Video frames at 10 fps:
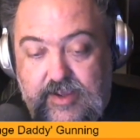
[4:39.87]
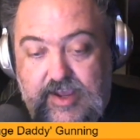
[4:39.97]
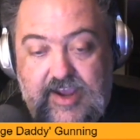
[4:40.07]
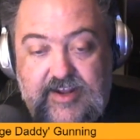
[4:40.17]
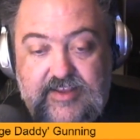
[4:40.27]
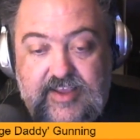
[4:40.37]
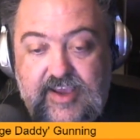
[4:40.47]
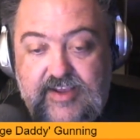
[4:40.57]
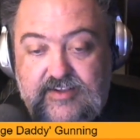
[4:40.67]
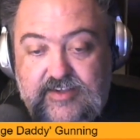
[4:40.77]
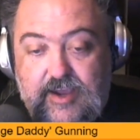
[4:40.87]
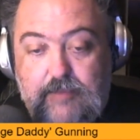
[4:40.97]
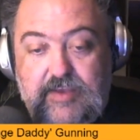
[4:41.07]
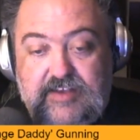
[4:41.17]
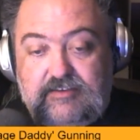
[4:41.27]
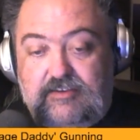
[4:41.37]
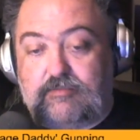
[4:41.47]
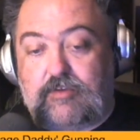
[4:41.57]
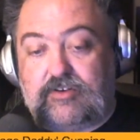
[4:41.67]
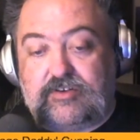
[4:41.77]
And at the end of time, based on your
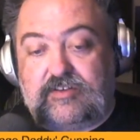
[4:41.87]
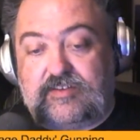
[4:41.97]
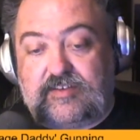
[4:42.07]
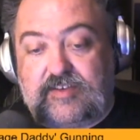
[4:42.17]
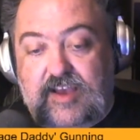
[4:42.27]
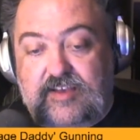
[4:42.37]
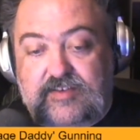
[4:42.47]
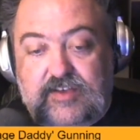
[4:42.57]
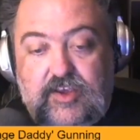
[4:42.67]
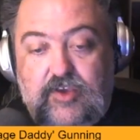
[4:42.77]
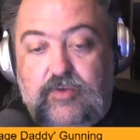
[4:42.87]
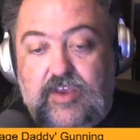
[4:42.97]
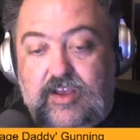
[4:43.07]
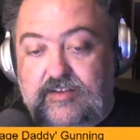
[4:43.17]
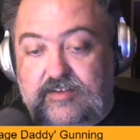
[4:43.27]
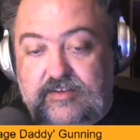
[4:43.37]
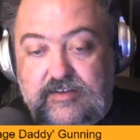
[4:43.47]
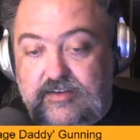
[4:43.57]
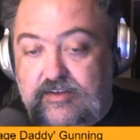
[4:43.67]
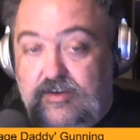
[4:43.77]
margin of success, you get
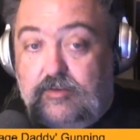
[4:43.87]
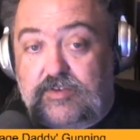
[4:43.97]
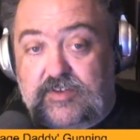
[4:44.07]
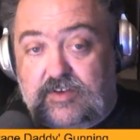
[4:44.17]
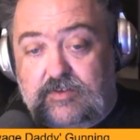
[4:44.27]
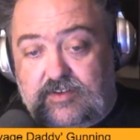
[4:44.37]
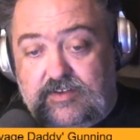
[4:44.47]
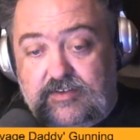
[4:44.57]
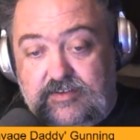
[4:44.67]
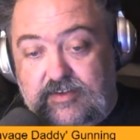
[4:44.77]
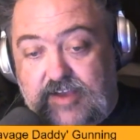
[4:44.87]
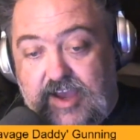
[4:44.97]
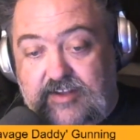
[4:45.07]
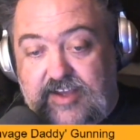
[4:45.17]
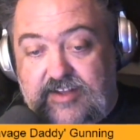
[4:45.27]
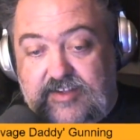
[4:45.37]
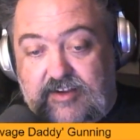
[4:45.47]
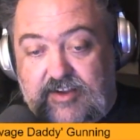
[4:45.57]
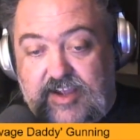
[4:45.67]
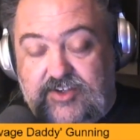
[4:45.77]
a result out of that
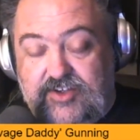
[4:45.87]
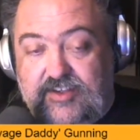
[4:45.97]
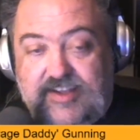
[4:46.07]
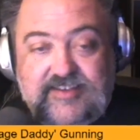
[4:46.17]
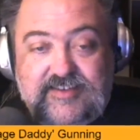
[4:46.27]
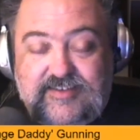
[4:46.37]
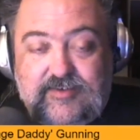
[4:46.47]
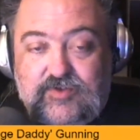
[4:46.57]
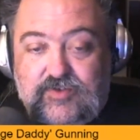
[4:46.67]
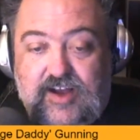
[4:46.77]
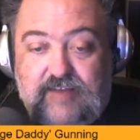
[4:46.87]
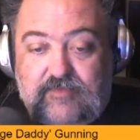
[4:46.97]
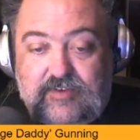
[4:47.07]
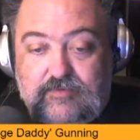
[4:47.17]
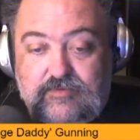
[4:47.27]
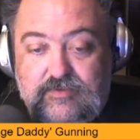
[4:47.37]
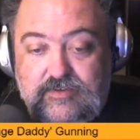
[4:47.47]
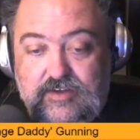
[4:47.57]
interrogation. That's a social conflict rule.